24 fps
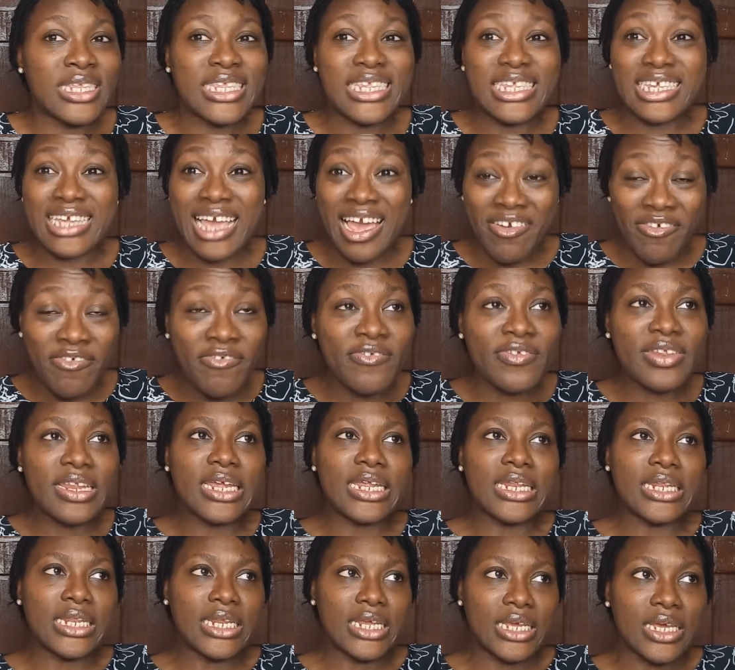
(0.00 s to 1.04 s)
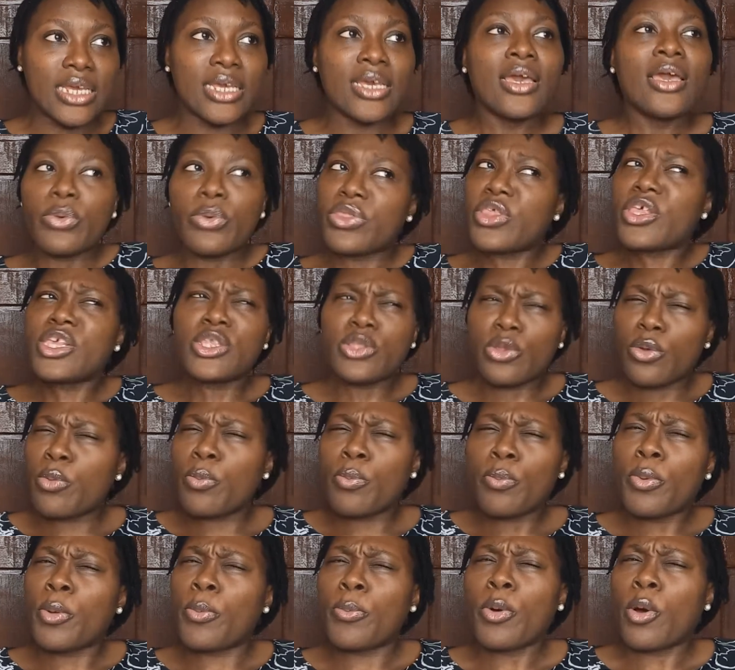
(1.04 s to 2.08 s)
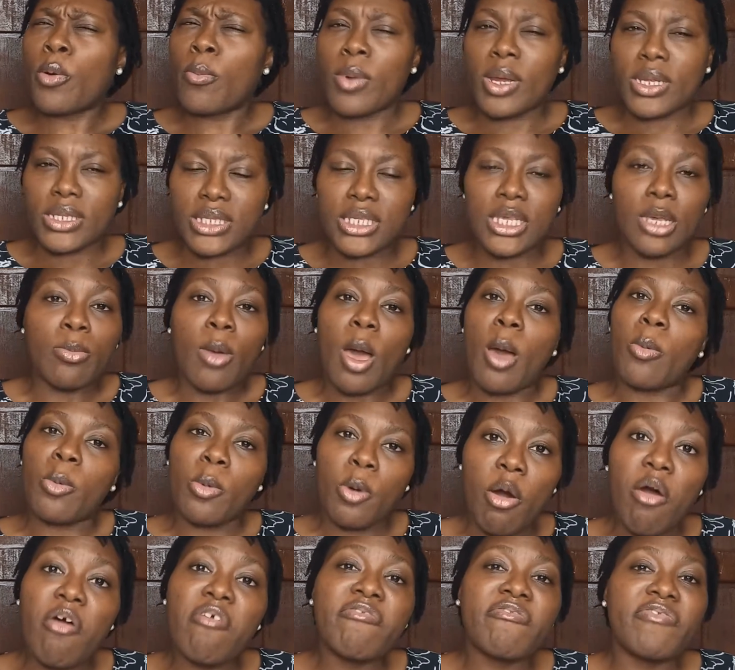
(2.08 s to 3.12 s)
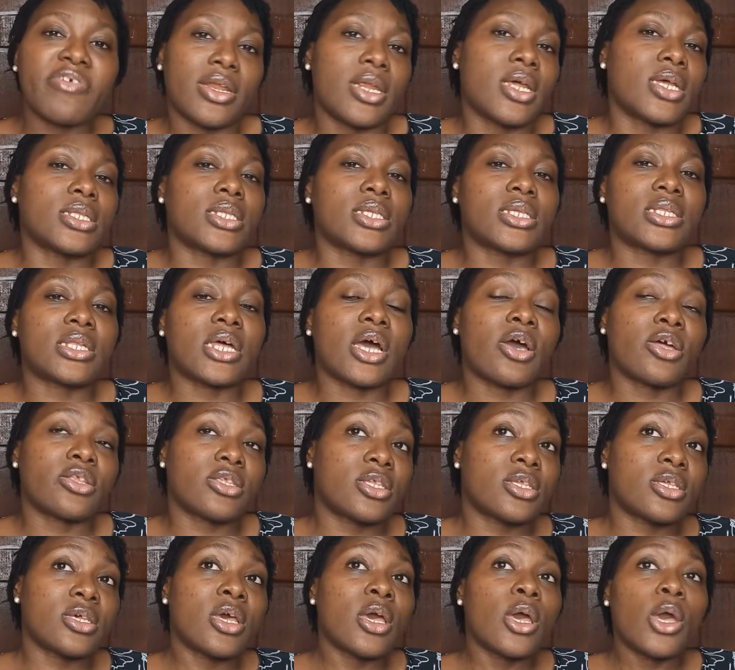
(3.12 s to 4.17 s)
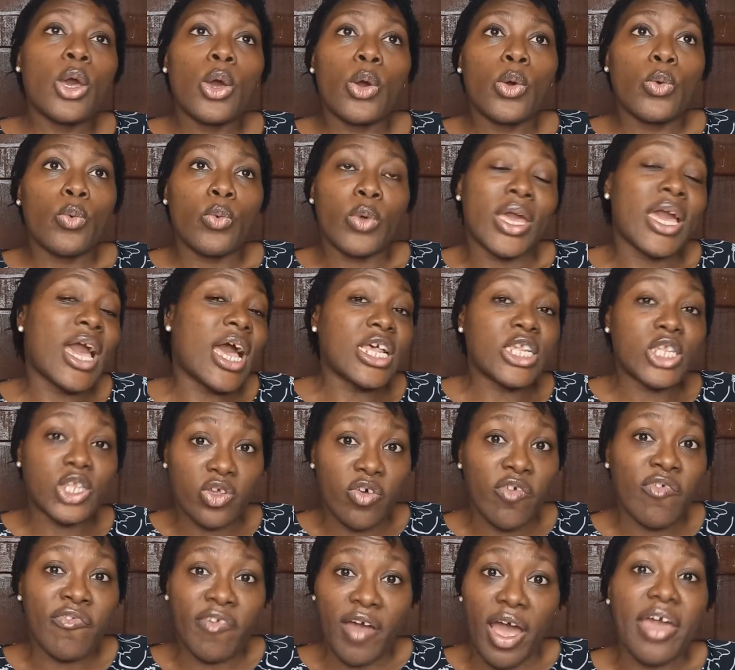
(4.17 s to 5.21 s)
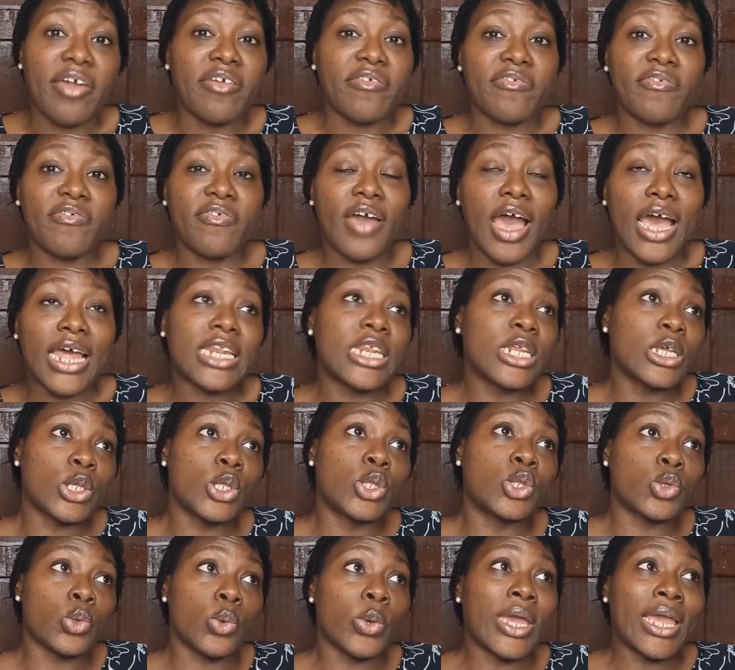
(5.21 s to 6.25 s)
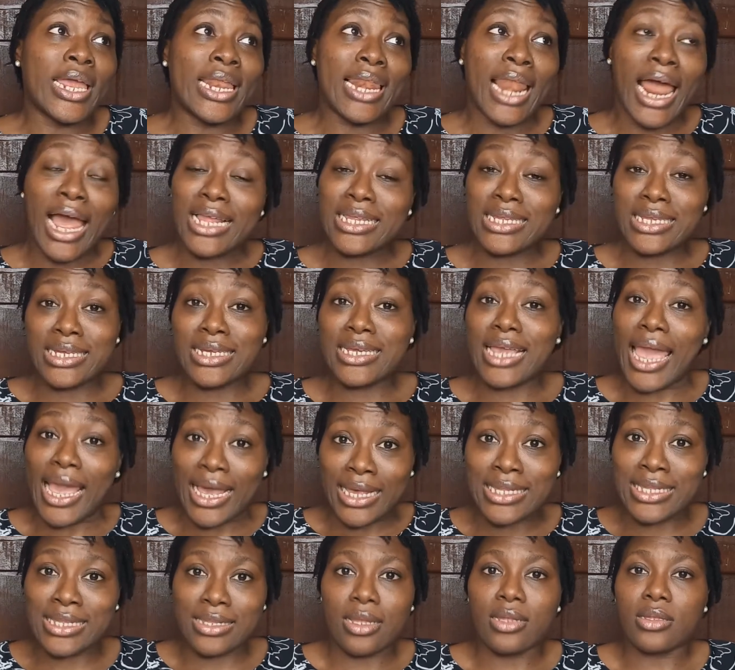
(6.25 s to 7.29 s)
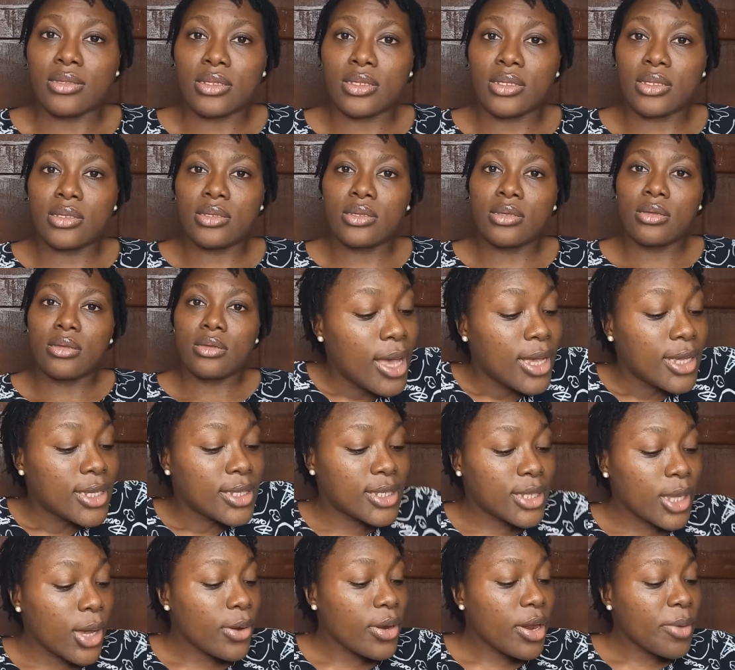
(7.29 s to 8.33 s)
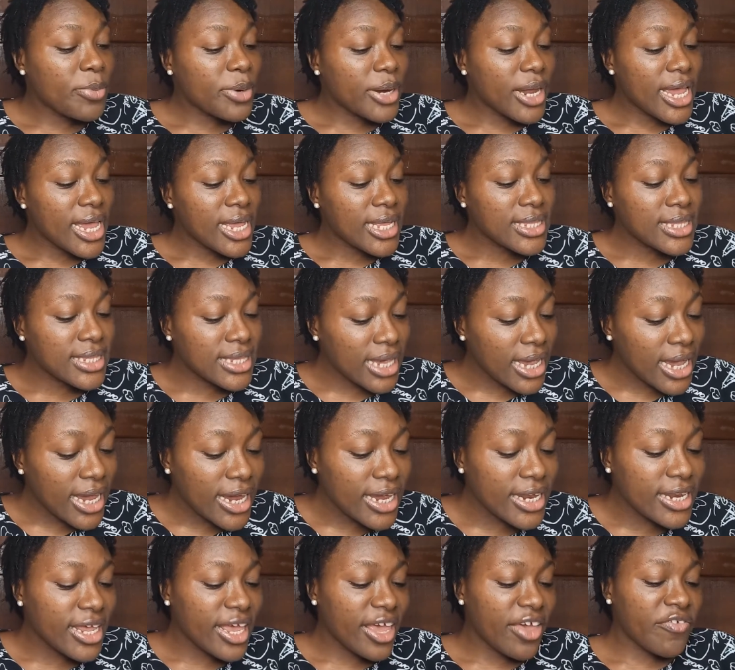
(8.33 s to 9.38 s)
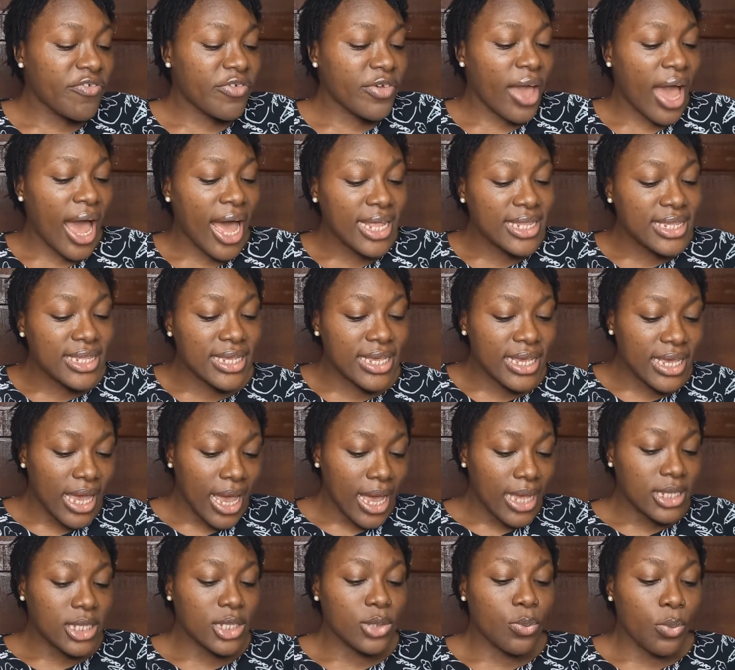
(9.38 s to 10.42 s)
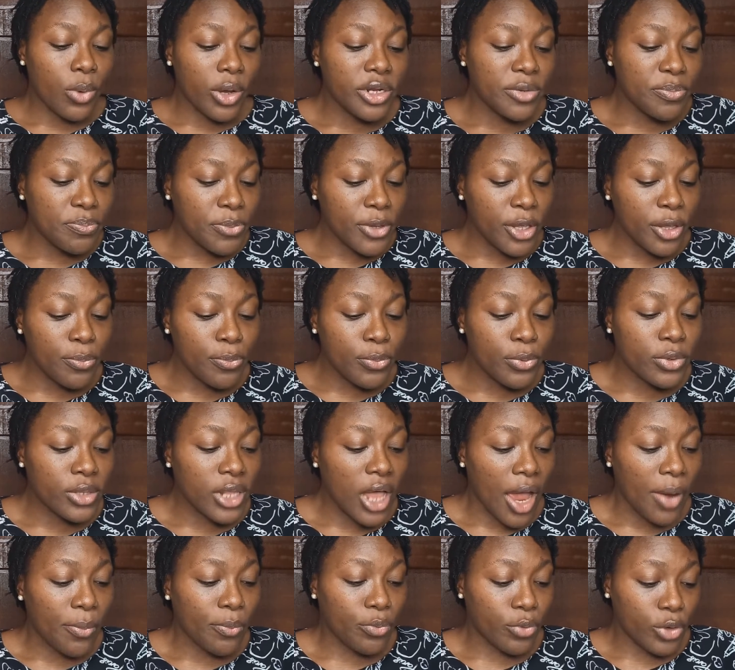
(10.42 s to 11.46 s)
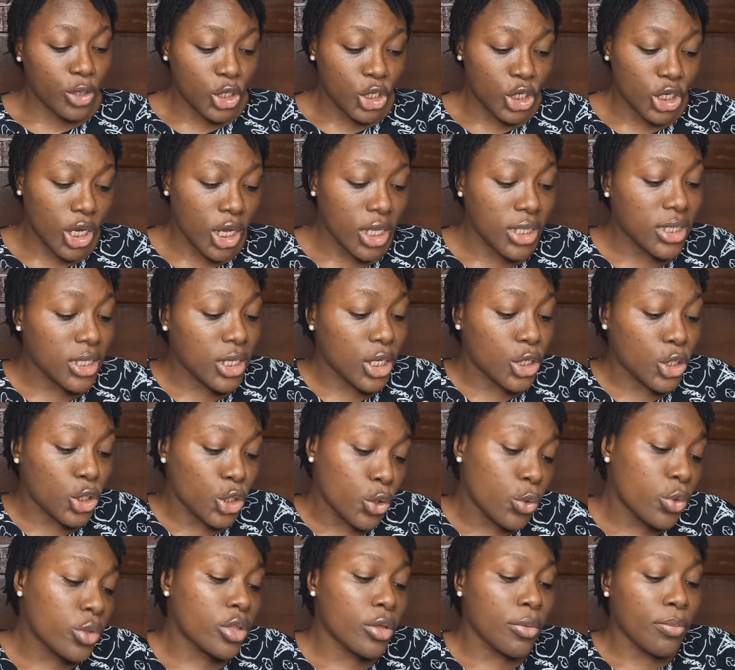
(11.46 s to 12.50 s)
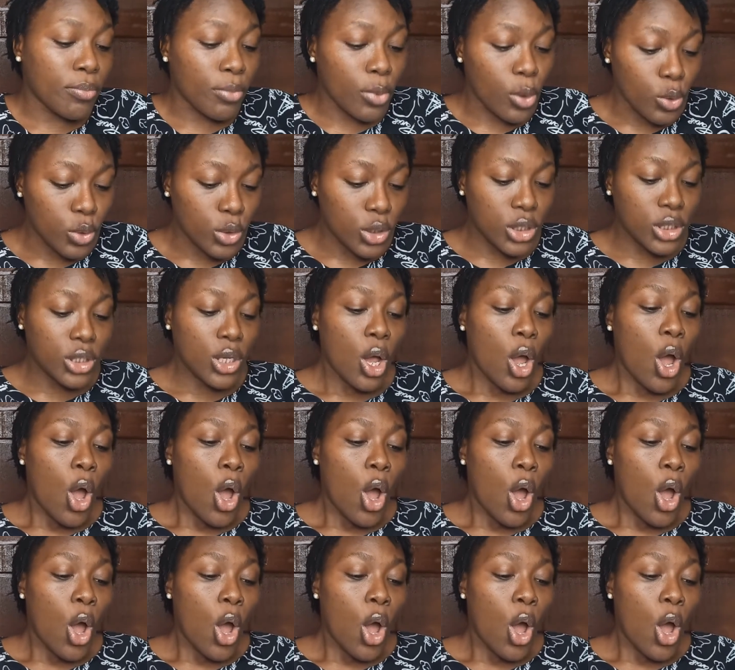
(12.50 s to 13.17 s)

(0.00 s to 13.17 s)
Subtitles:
definitely, with these 3 people on my team, I'm confident that we can survive, at least to a large extent. So number 18, if you had to guess what people appreciate in you the most,